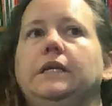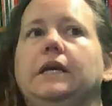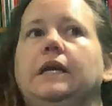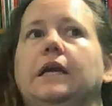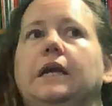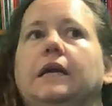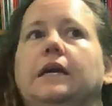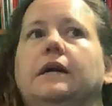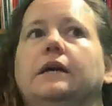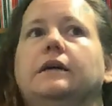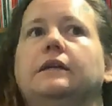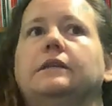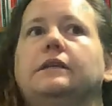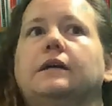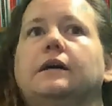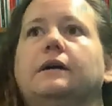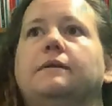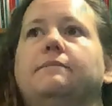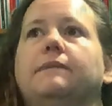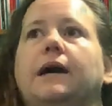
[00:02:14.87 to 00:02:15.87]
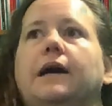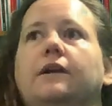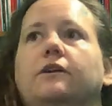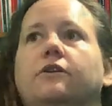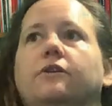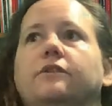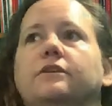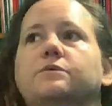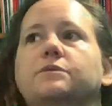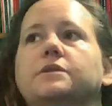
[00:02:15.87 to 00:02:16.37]
And I don't
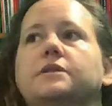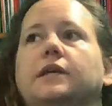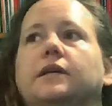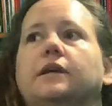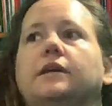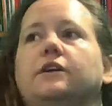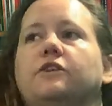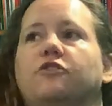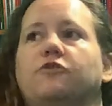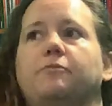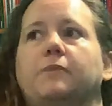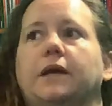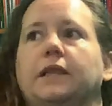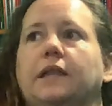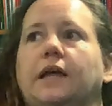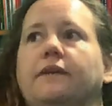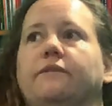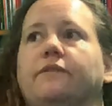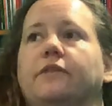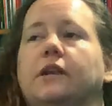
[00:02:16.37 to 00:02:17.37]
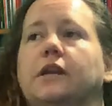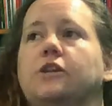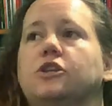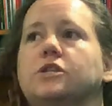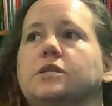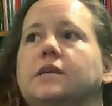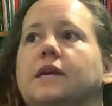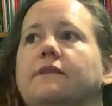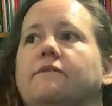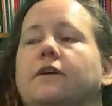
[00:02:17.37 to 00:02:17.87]
know, this was like a year of my life that I
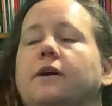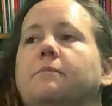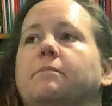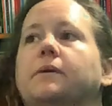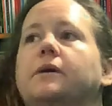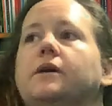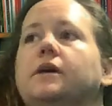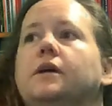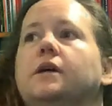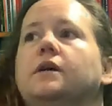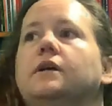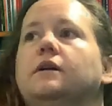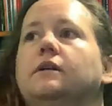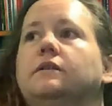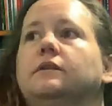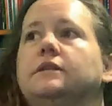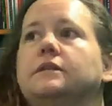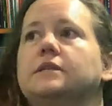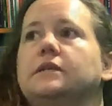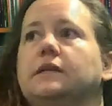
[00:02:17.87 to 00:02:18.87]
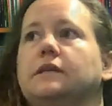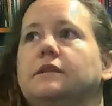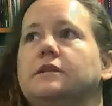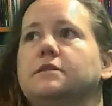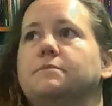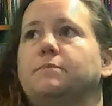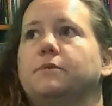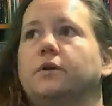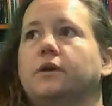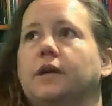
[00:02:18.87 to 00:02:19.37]
just gave up listening to this
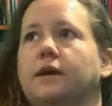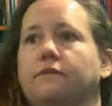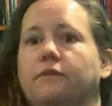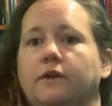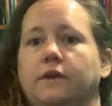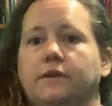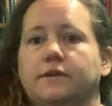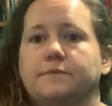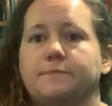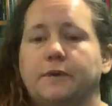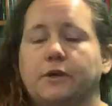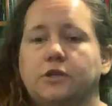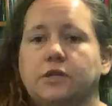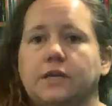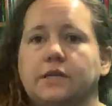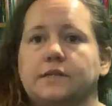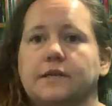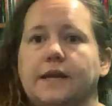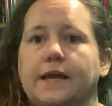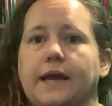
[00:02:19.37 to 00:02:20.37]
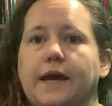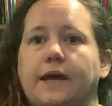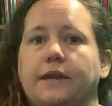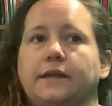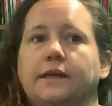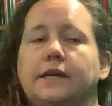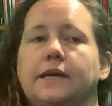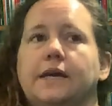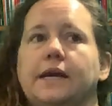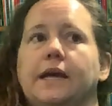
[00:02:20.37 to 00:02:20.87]
book every spare chance I had.
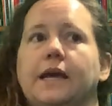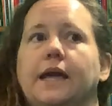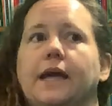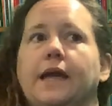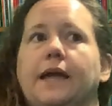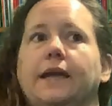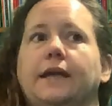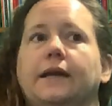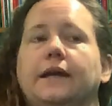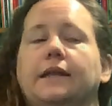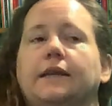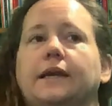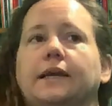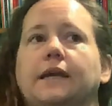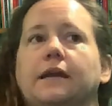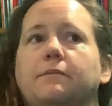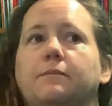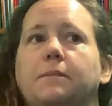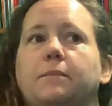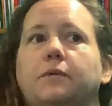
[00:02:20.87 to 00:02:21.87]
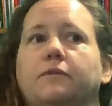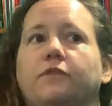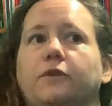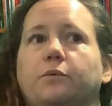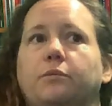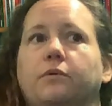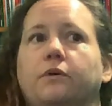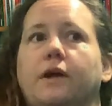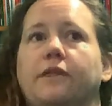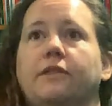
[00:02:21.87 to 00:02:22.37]
And I can't remember if
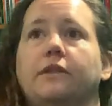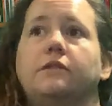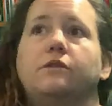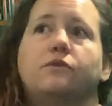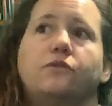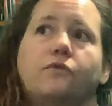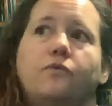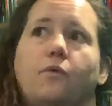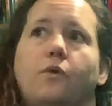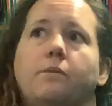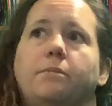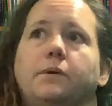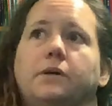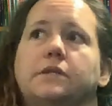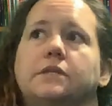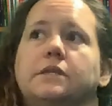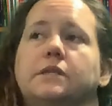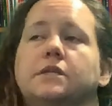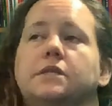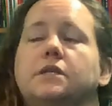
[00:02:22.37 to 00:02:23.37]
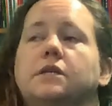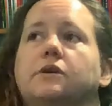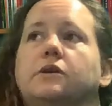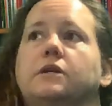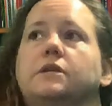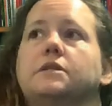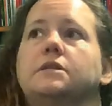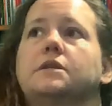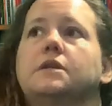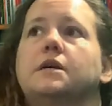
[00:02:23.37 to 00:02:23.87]
I think there's 4 books in the
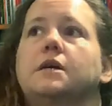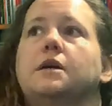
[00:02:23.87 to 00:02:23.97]
series.